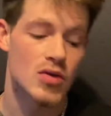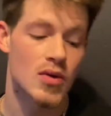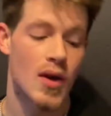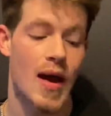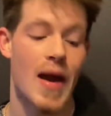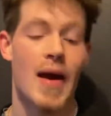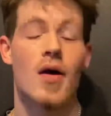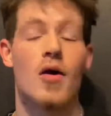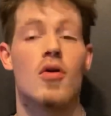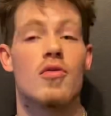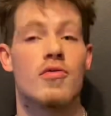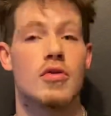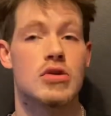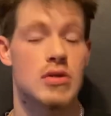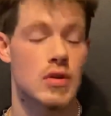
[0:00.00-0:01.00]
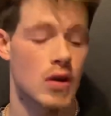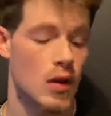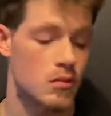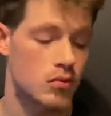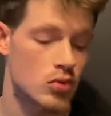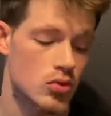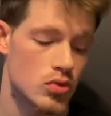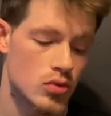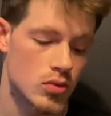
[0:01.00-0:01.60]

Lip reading: at home versus Club Brugge.